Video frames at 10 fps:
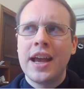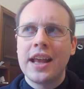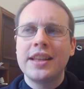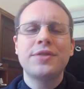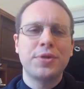
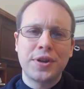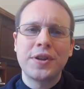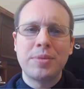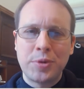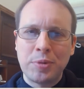at least
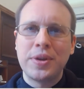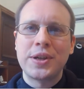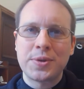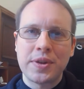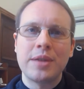return them to a
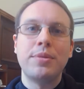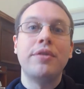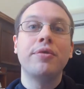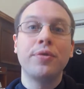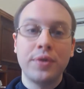place where they'd
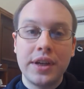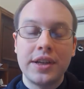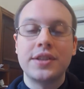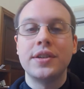be free